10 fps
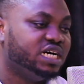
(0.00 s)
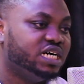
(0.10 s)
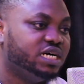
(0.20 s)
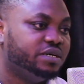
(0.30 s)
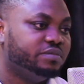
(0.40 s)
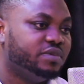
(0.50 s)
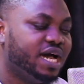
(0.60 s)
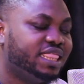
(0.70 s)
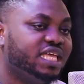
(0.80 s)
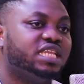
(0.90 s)

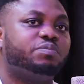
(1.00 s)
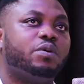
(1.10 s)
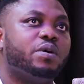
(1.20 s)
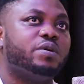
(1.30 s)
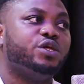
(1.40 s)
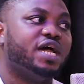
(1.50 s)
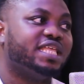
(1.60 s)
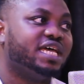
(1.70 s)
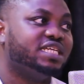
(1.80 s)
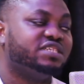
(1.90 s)
I think the problem with
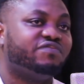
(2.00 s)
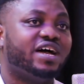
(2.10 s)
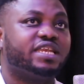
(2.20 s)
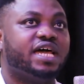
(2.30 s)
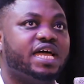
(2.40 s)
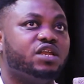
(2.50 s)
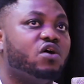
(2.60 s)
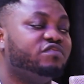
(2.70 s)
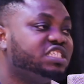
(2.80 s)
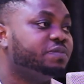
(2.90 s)
United is the fact that a
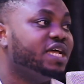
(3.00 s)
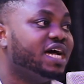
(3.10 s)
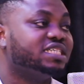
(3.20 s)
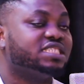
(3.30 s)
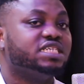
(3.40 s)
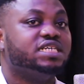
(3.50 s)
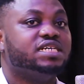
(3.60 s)
lot of these players,